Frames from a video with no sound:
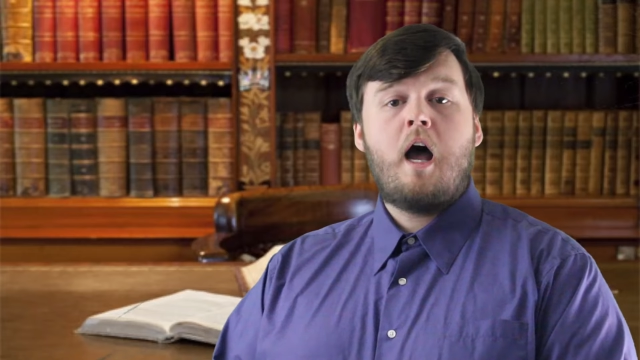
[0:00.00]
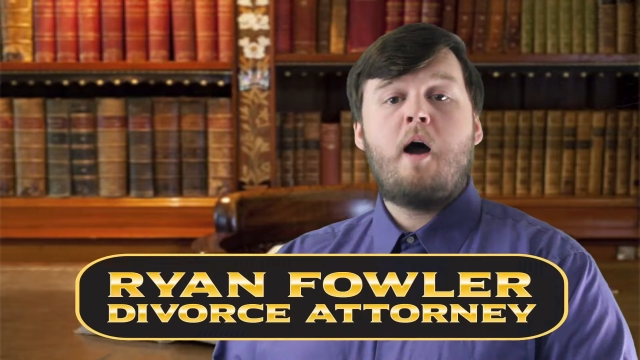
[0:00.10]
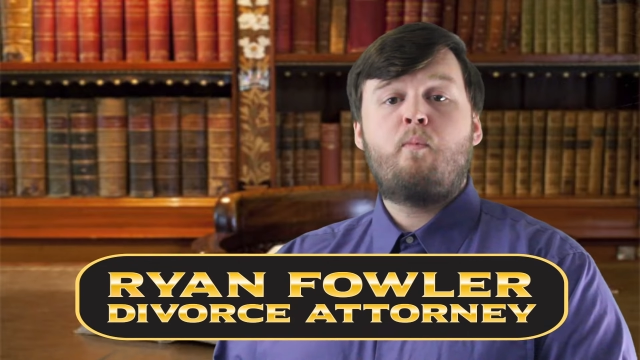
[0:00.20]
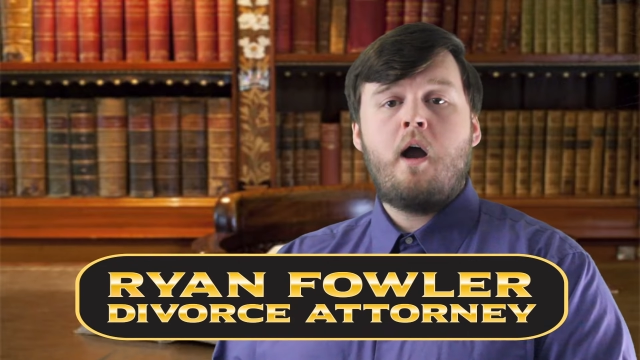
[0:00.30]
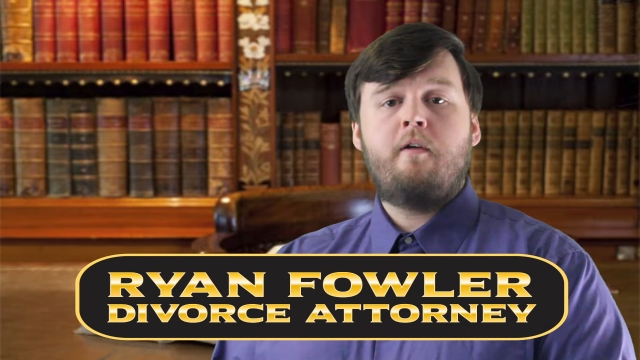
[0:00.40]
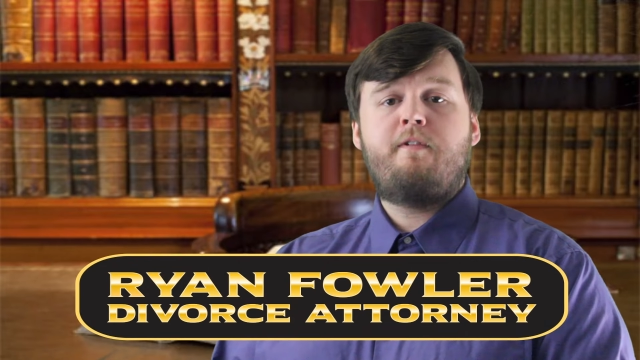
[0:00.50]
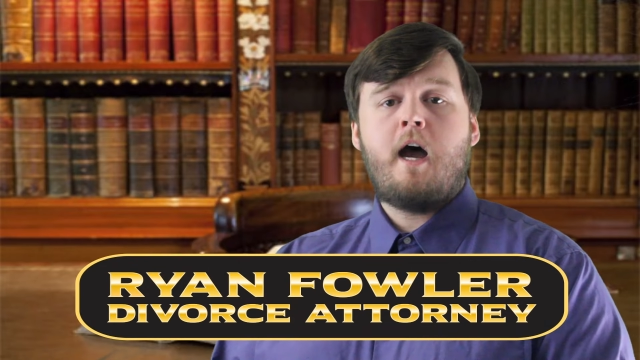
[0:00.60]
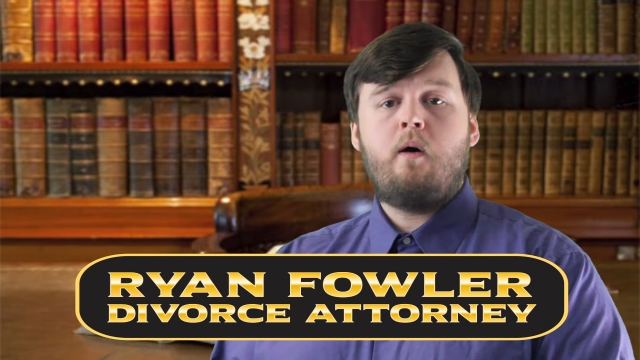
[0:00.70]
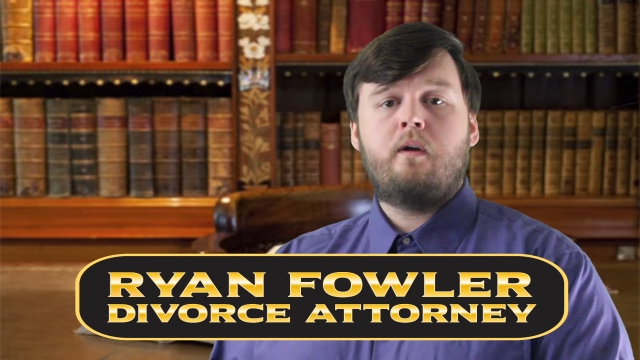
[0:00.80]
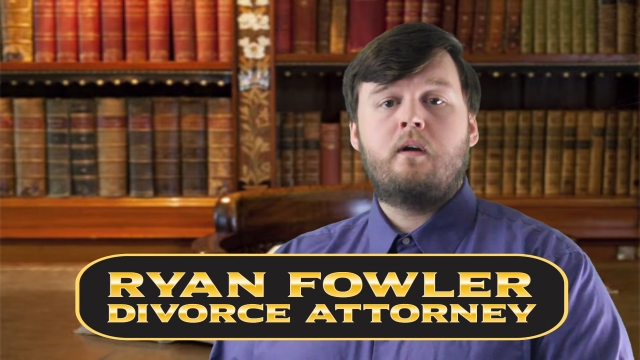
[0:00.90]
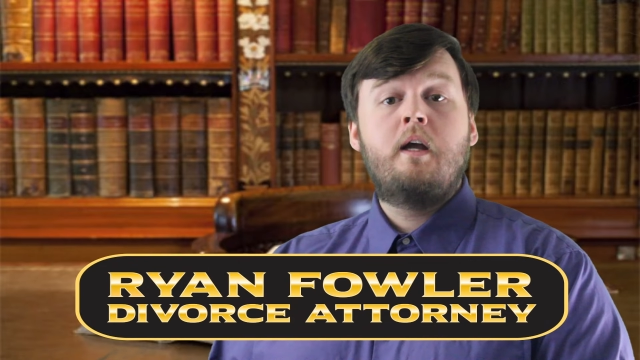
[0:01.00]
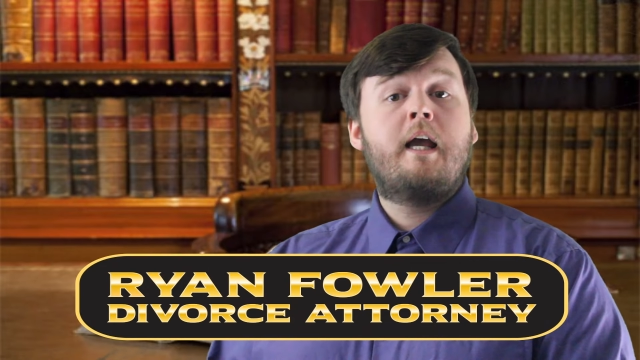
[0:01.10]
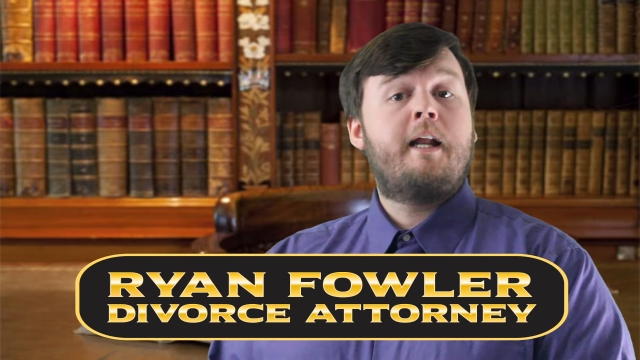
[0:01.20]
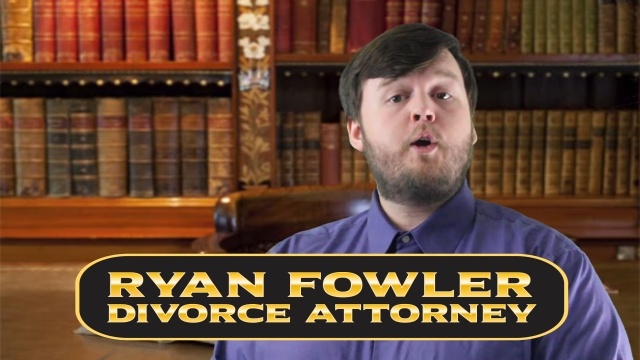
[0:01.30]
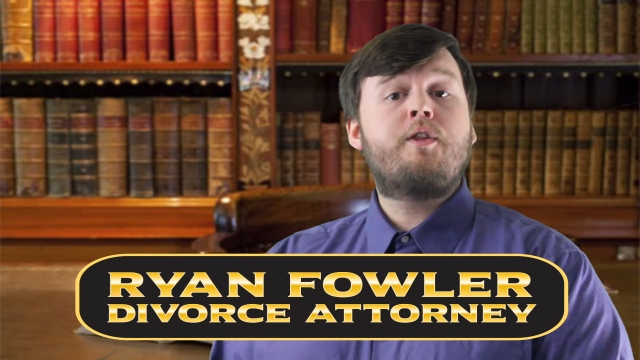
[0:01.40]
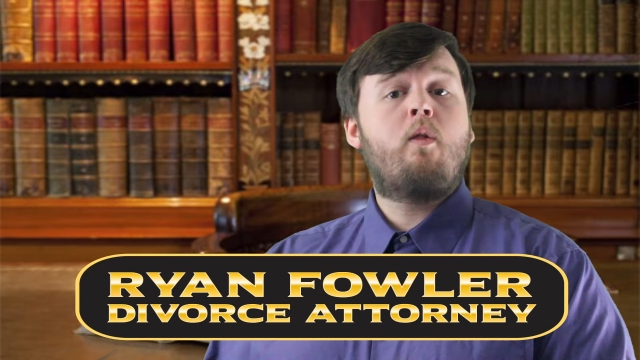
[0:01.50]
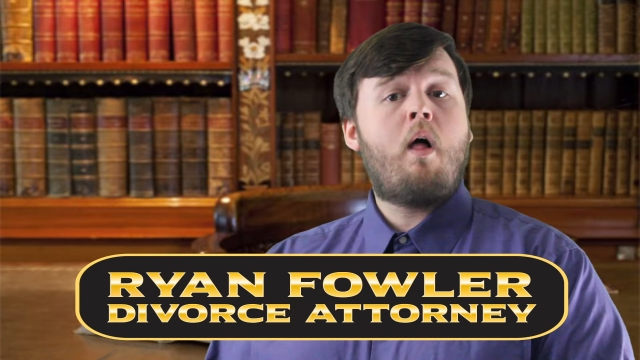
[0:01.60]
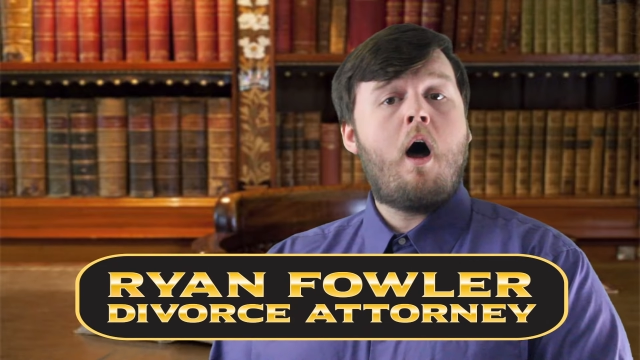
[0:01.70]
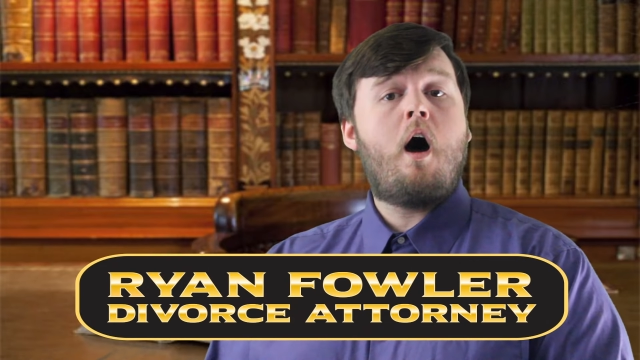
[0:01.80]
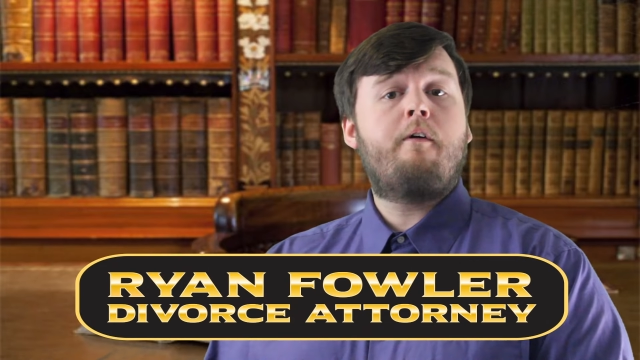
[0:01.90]
I'm Ryan Fowler, and here at the
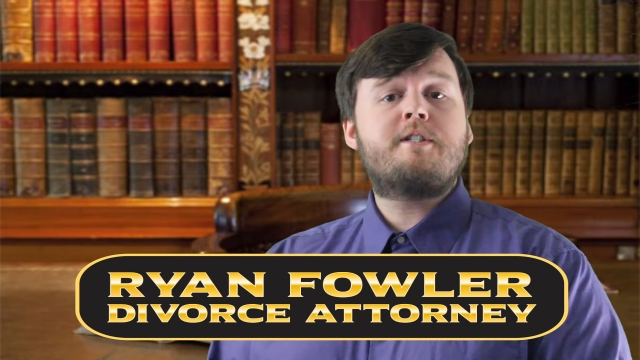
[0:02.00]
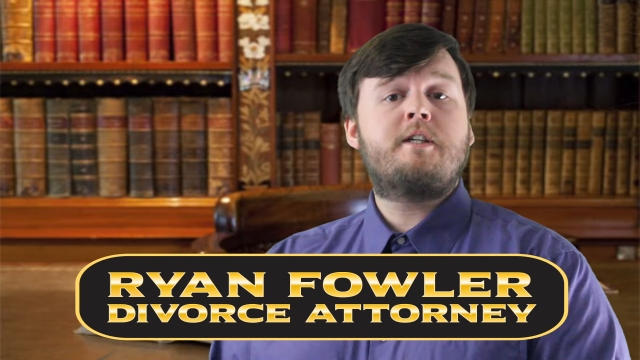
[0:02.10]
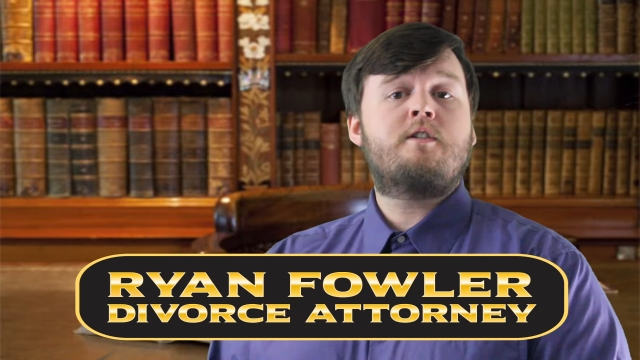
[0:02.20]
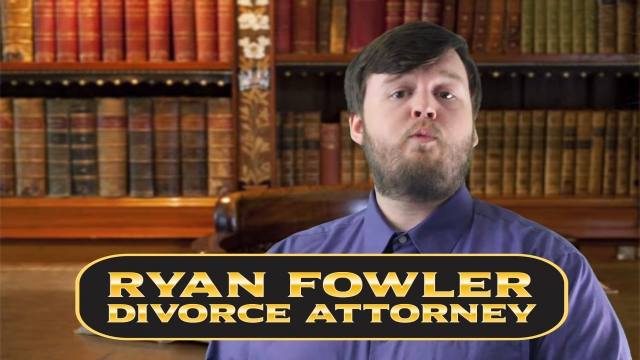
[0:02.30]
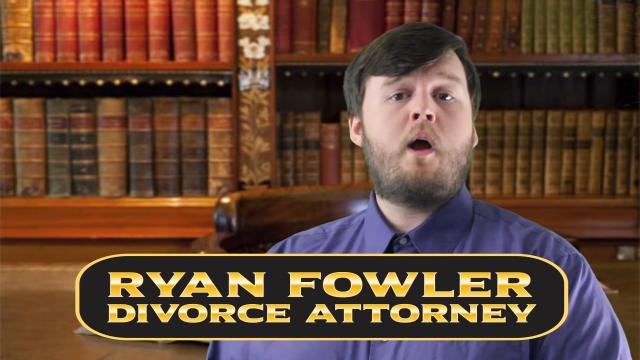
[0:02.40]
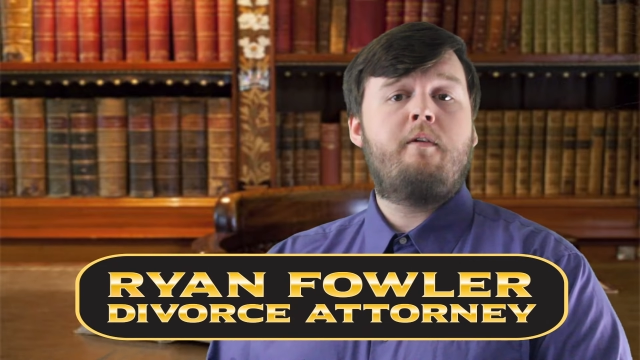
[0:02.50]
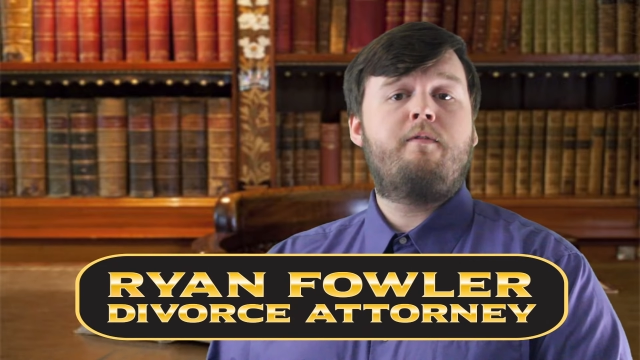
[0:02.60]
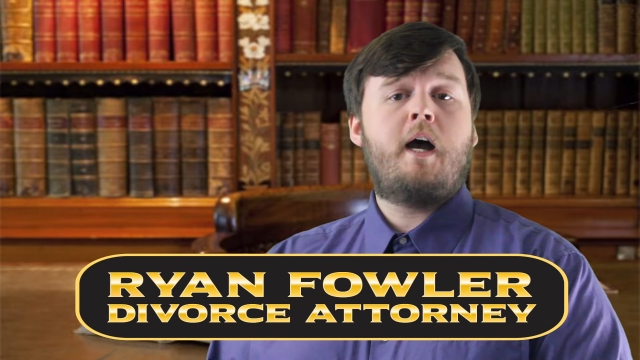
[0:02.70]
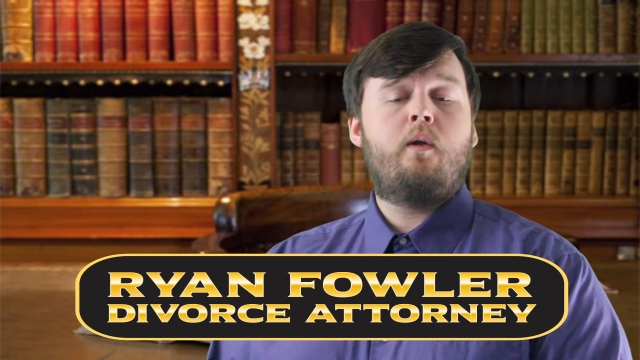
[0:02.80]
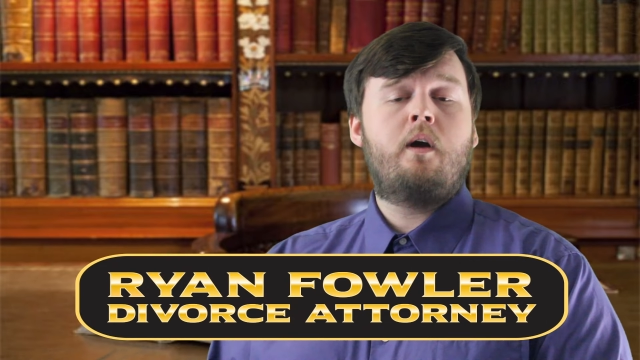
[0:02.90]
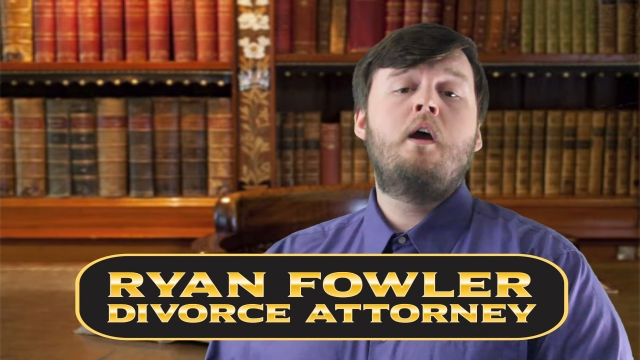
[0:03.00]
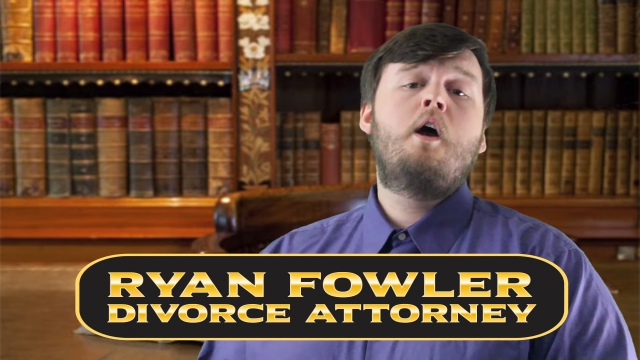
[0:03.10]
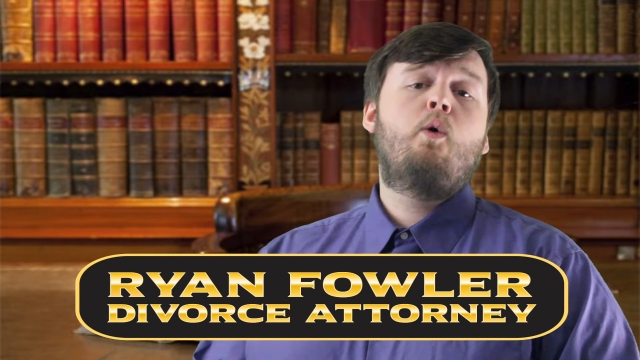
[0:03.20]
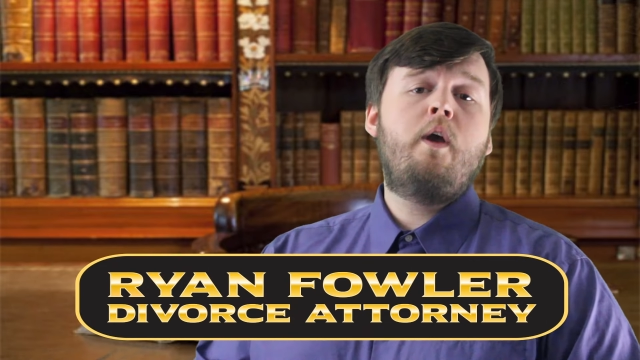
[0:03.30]
law offices of Ryan Fowler,